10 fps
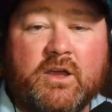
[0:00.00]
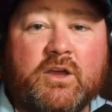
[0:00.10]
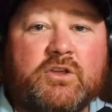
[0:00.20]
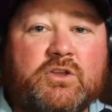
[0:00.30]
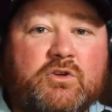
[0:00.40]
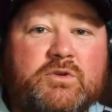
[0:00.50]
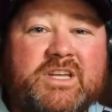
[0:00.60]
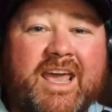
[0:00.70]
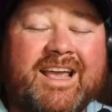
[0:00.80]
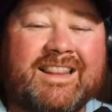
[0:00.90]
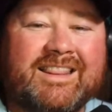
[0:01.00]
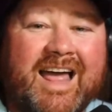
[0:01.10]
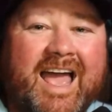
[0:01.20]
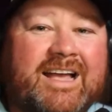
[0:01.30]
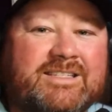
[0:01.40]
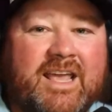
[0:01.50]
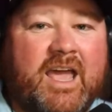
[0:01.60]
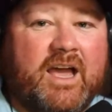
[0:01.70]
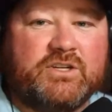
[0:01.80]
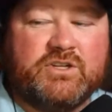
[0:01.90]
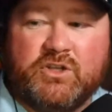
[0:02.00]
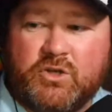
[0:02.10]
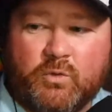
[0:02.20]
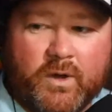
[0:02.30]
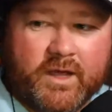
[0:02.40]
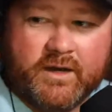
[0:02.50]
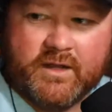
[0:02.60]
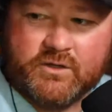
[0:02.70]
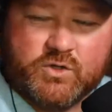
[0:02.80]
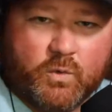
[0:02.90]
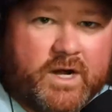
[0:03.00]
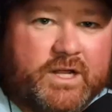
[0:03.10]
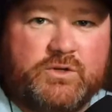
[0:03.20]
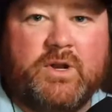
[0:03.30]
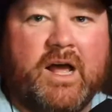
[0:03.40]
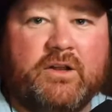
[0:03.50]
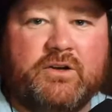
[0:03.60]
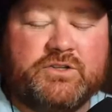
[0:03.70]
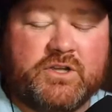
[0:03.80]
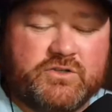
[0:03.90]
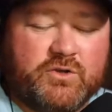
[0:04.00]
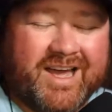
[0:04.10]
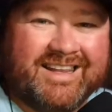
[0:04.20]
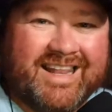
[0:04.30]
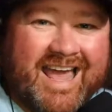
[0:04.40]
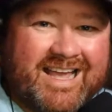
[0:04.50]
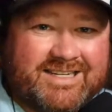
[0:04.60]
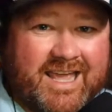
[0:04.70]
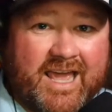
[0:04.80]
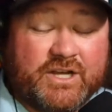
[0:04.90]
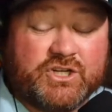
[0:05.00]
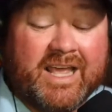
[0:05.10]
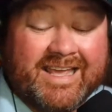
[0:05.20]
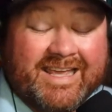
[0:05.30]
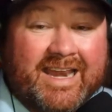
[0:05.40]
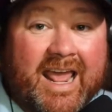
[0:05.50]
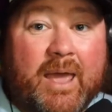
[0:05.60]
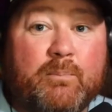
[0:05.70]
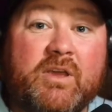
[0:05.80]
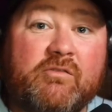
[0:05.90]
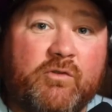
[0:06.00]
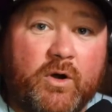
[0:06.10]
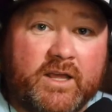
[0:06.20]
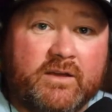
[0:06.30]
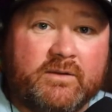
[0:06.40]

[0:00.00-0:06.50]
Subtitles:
You take last cash. You win $22 because you got last cash in MP40.